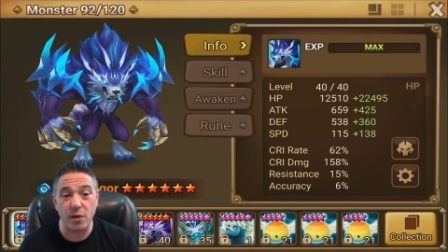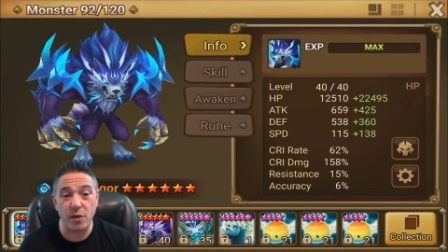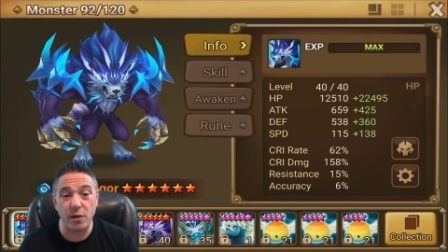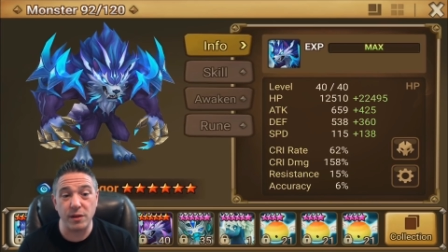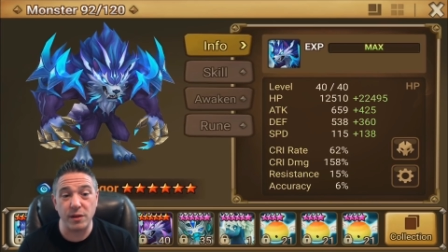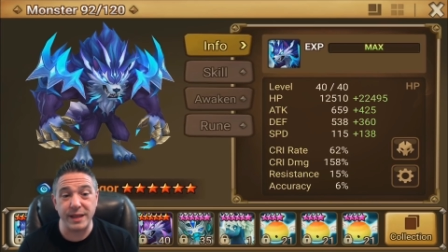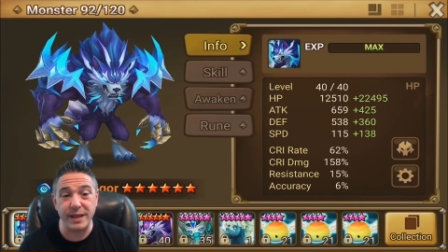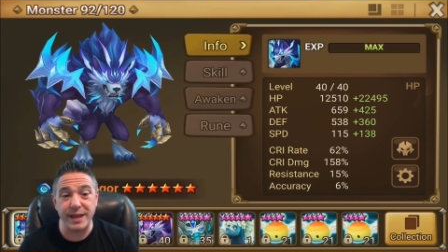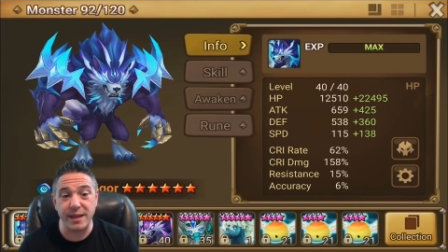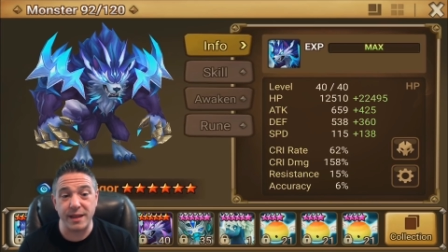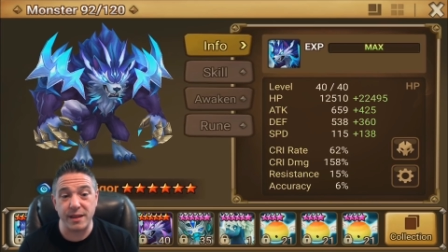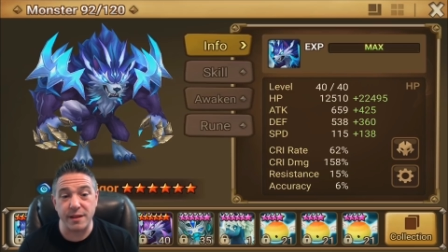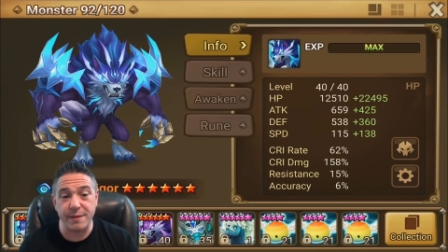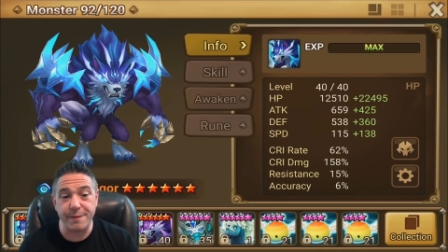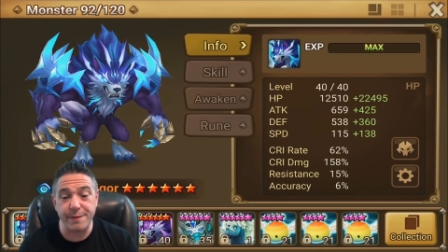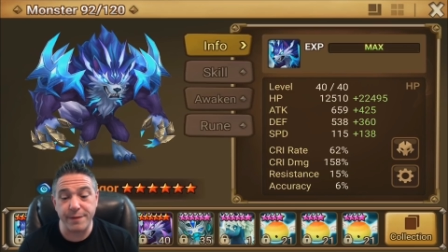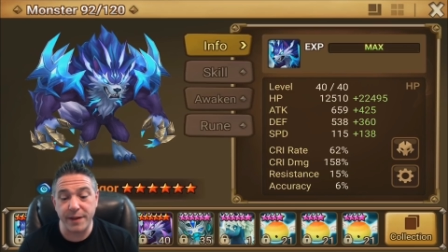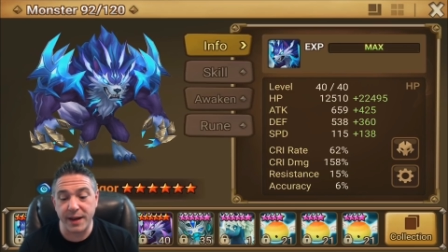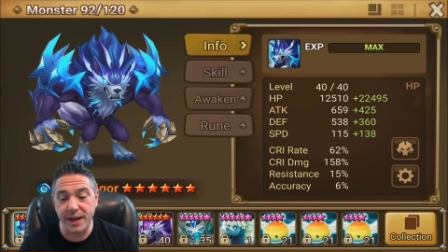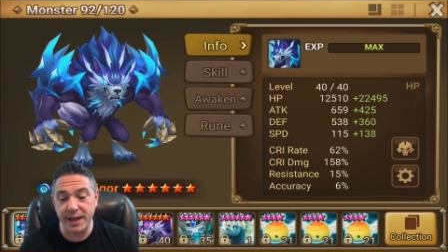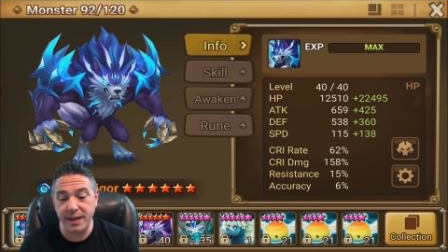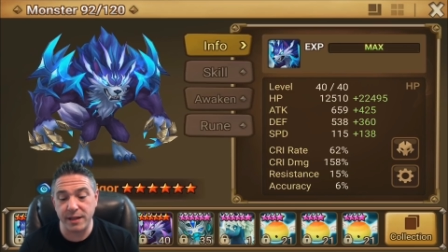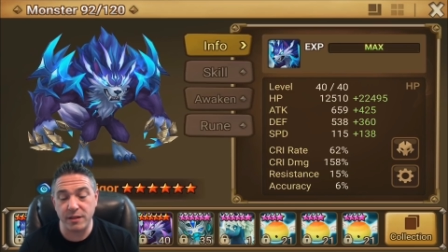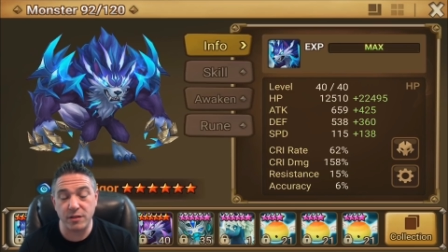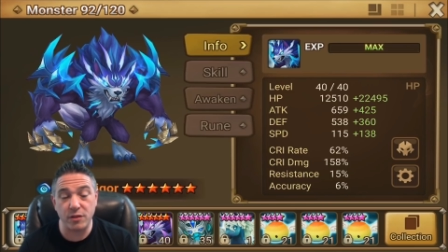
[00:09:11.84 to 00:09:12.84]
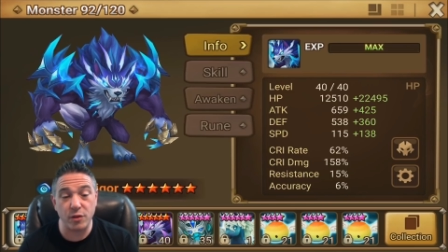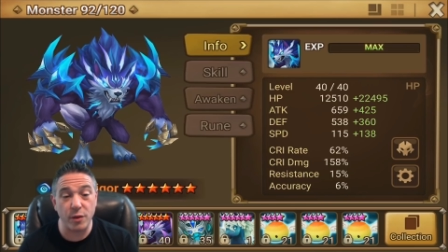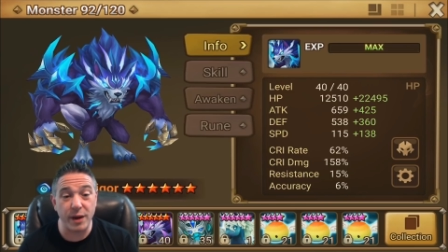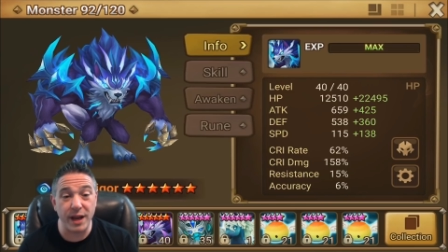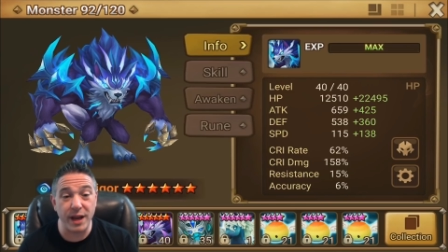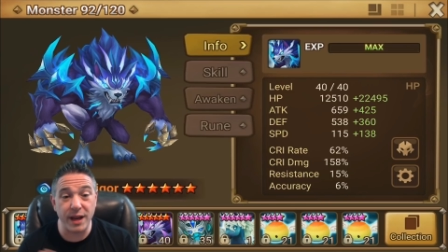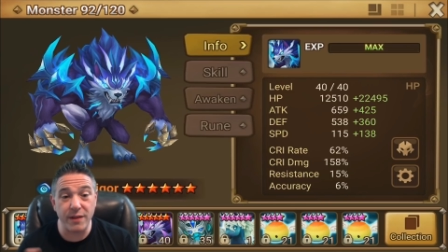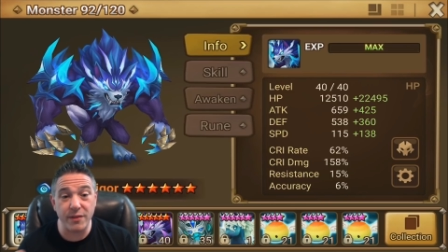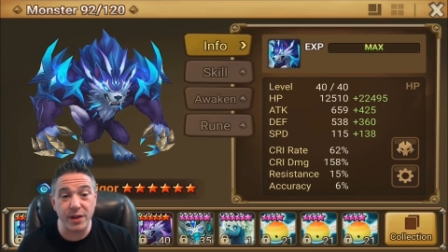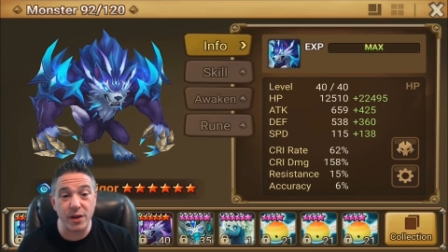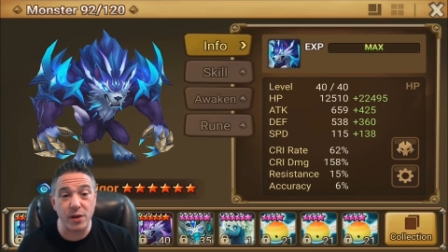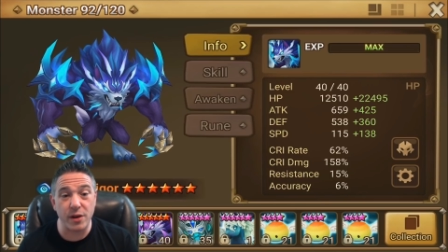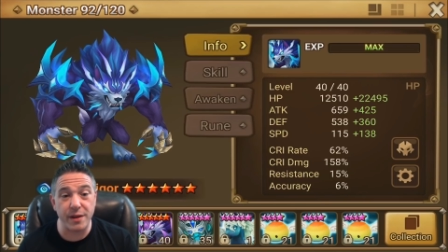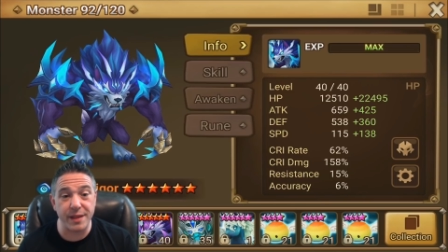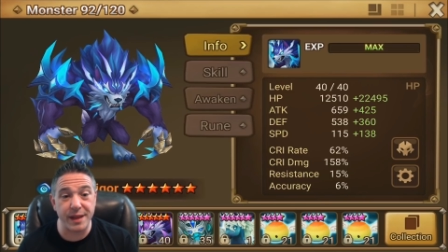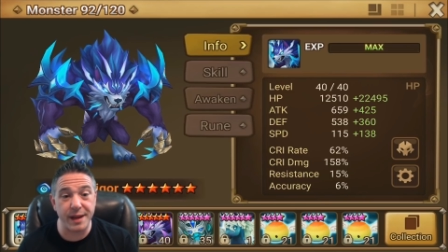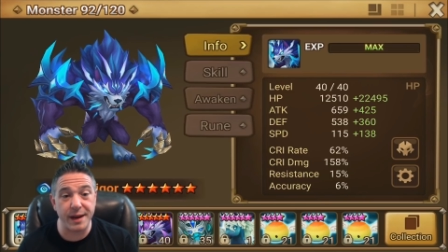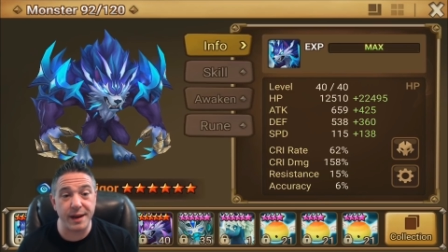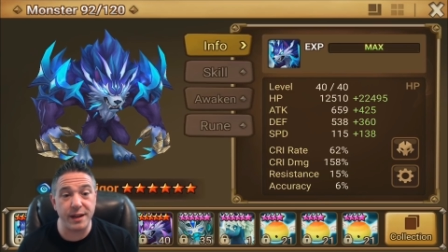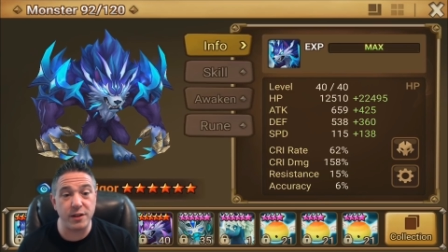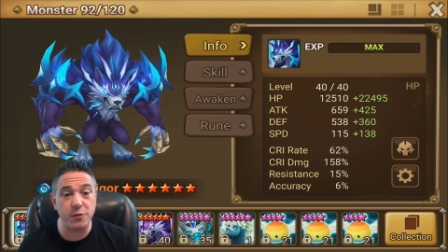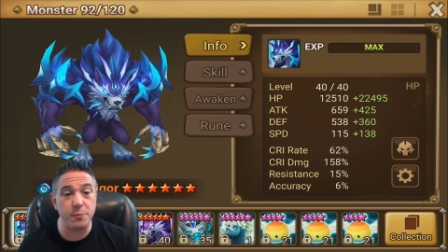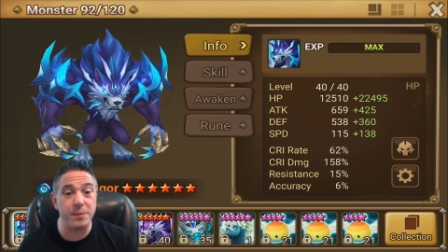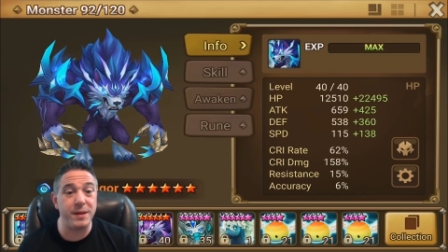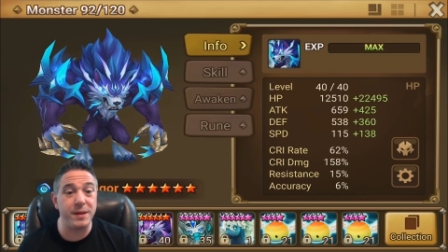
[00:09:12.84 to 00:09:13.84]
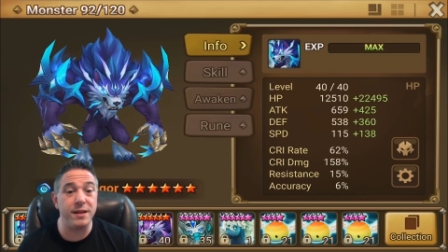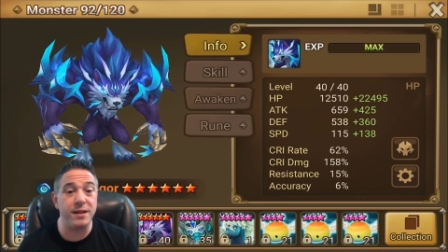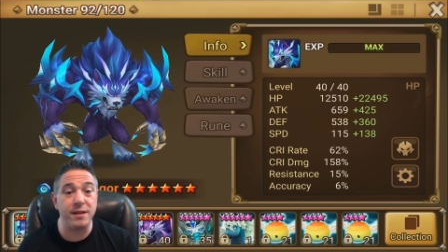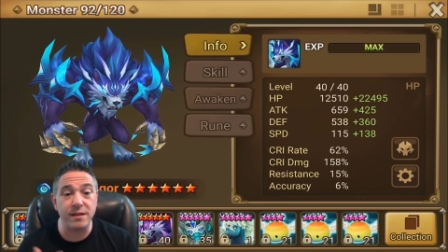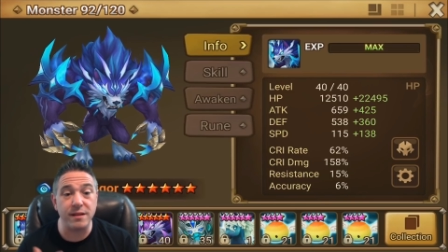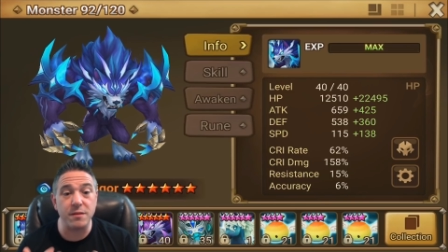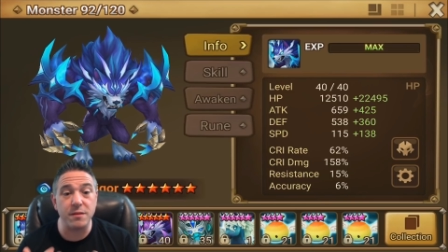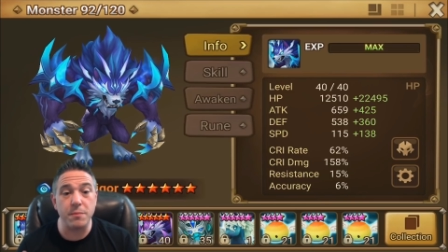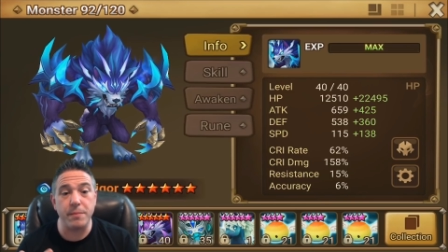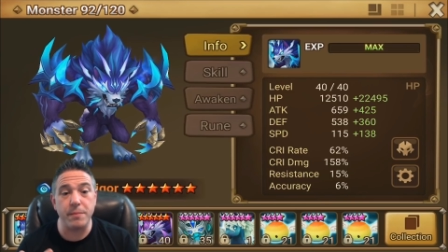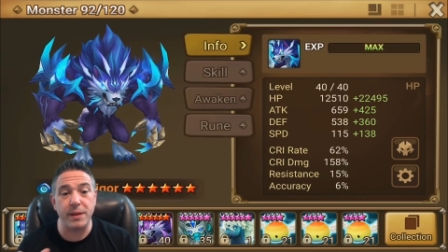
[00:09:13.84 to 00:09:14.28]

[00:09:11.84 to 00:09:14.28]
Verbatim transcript: early in the fight, so having all that HP doesn't